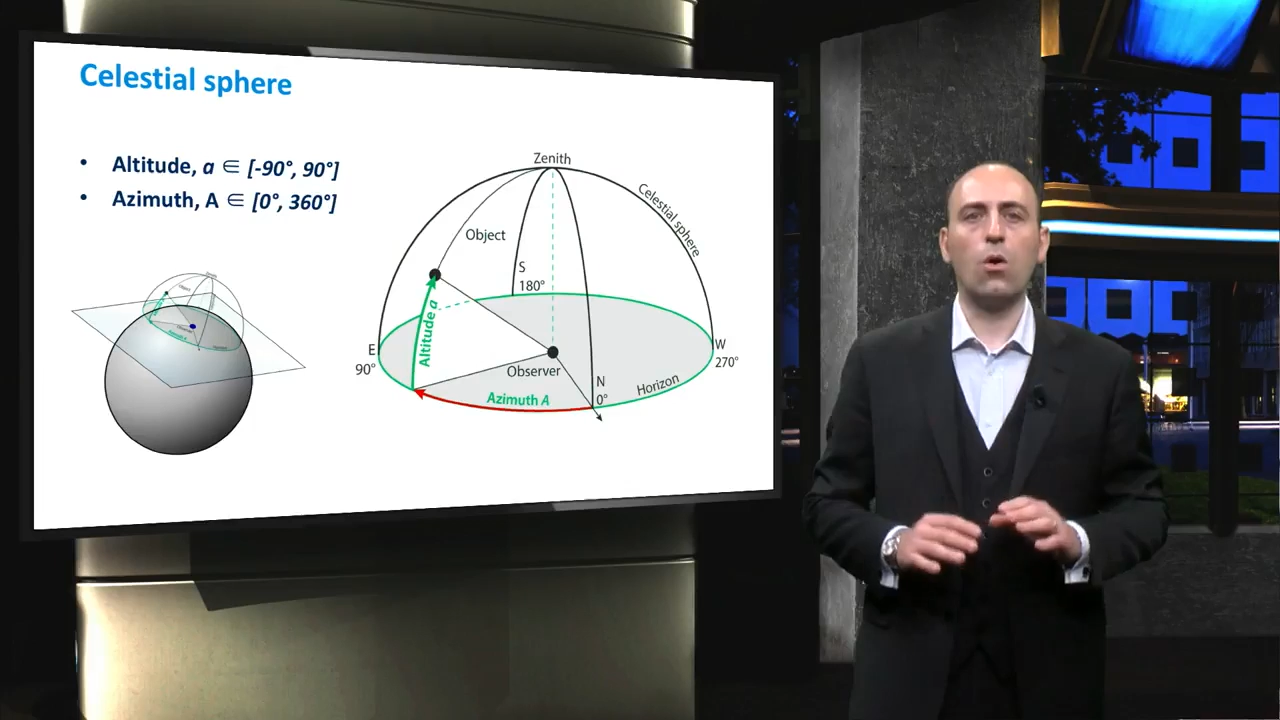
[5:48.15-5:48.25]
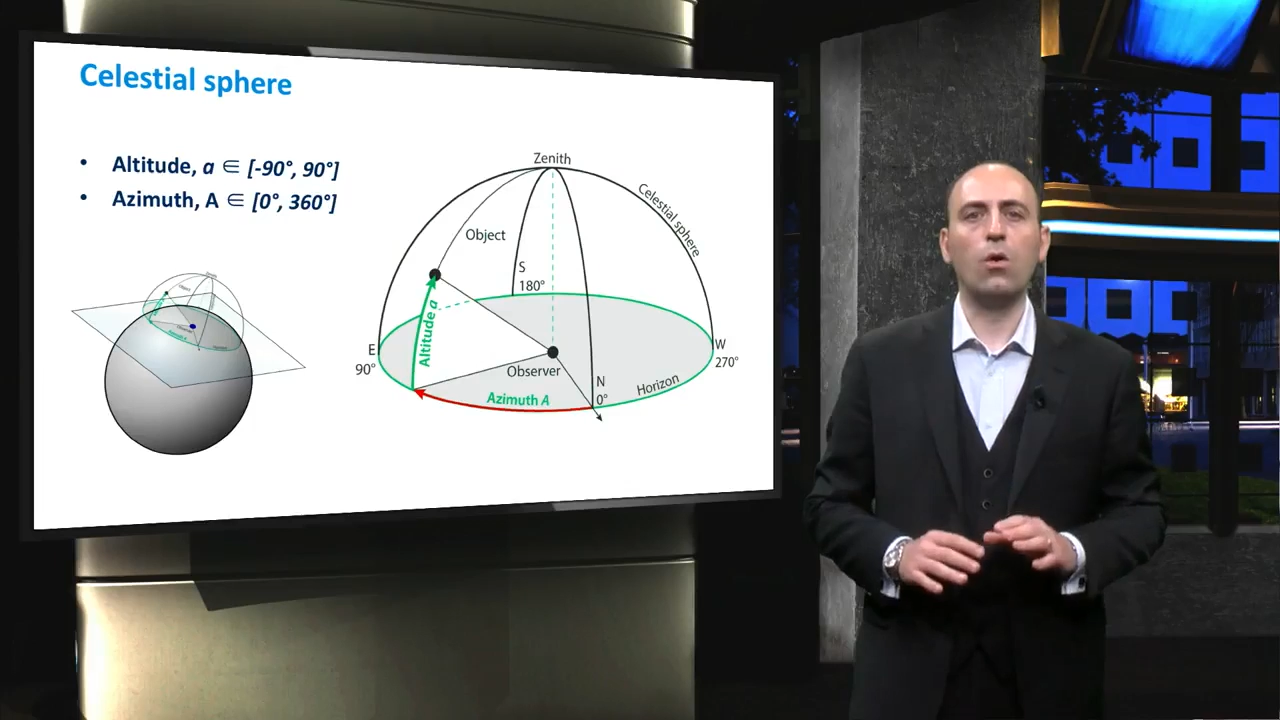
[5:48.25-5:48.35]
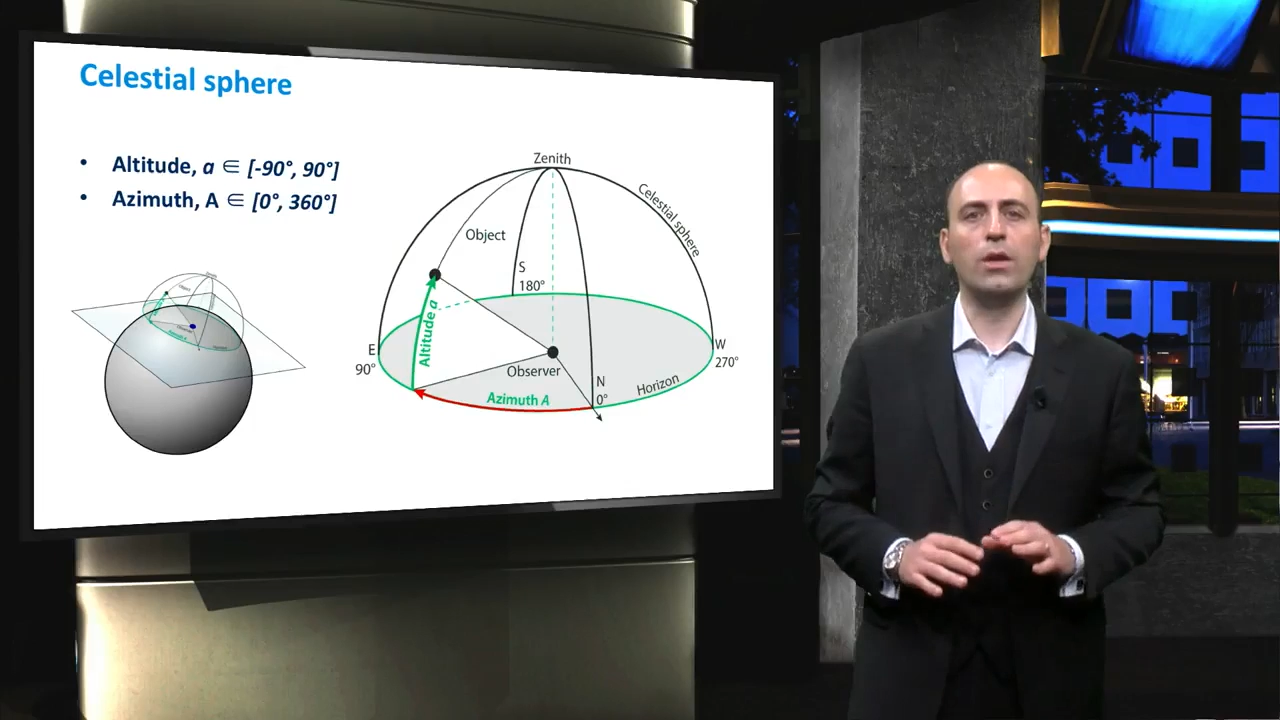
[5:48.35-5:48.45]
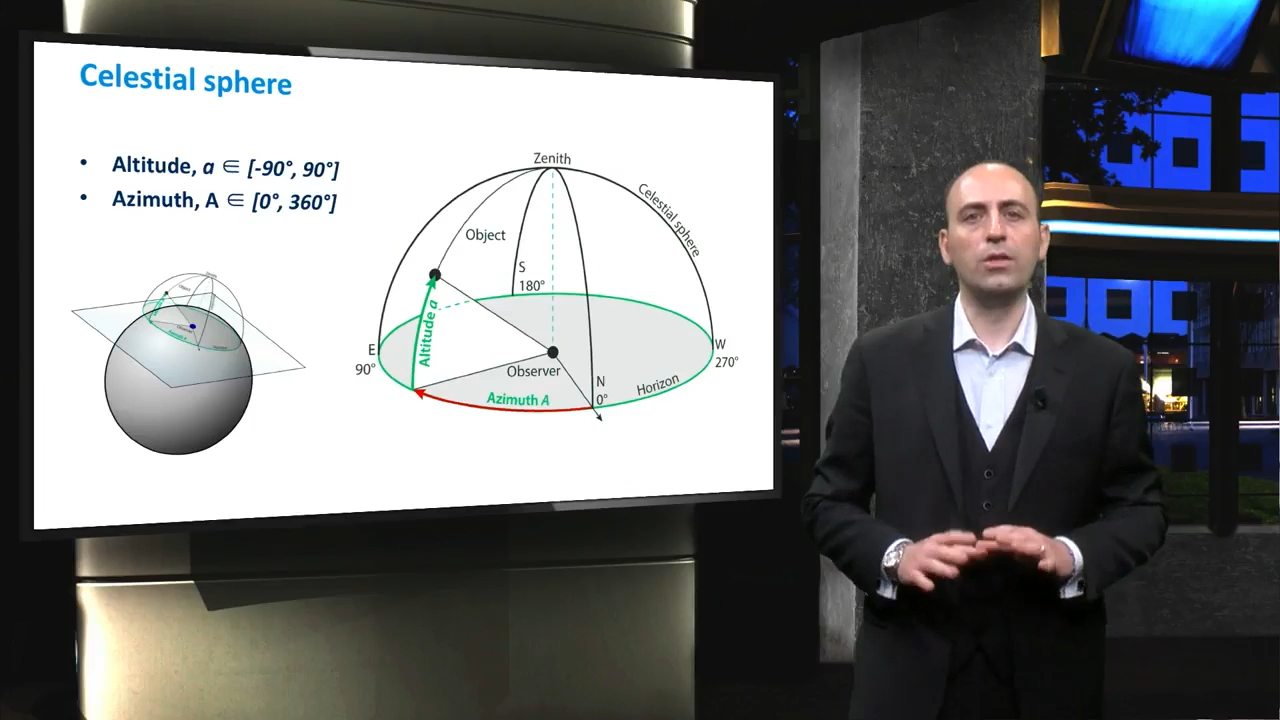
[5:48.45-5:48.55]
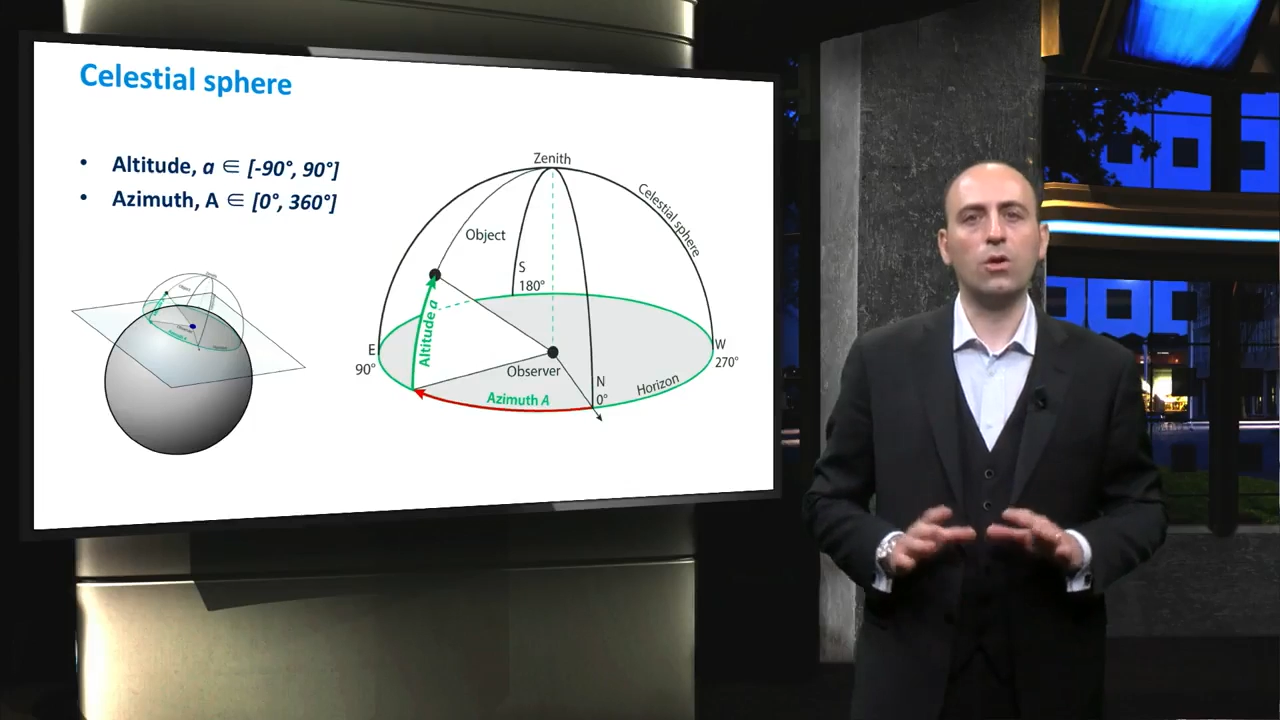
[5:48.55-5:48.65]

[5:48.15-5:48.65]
only the